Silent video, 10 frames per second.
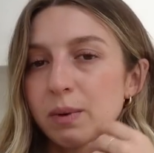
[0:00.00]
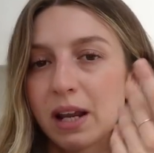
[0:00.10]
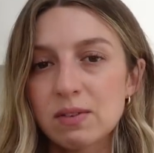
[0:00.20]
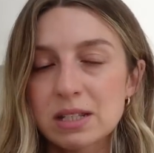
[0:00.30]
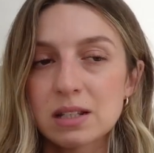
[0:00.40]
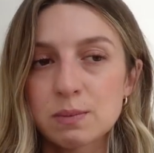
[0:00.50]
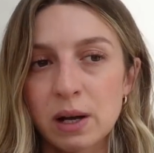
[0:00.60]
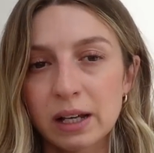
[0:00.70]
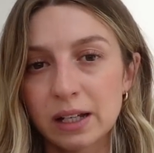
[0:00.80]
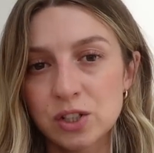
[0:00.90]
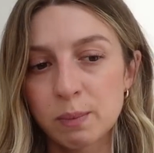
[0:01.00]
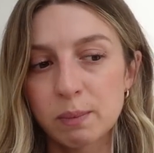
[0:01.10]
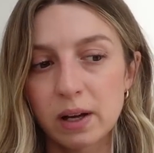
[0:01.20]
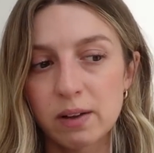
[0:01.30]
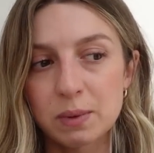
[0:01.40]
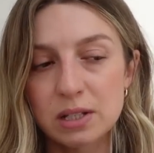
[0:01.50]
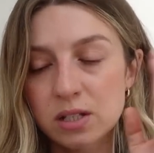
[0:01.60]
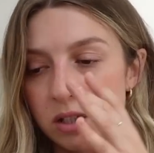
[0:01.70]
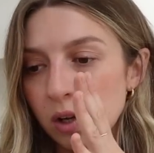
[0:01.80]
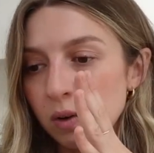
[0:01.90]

and ever since buying that jumper I've been so